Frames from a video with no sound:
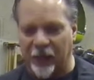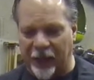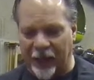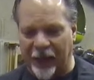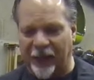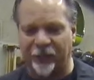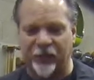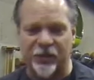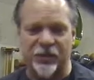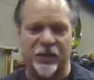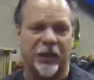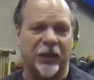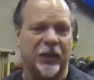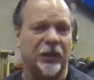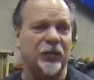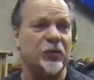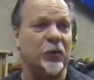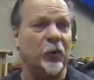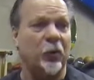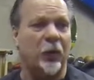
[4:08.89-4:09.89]
obviously
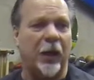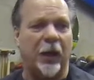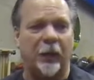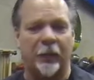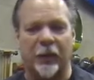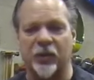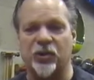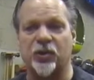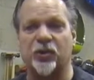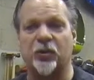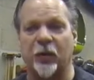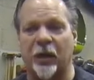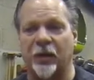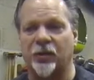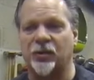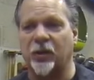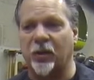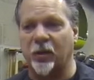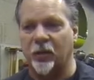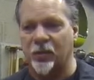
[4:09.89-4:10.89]
control how much
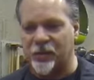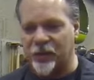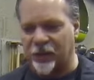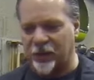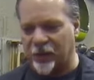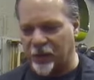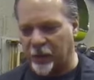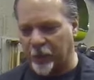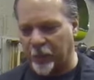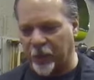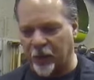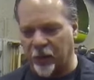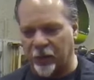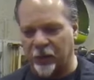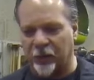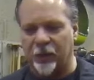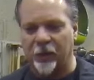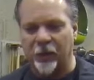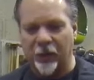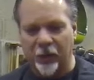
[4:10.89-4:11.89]
stretch goes into the part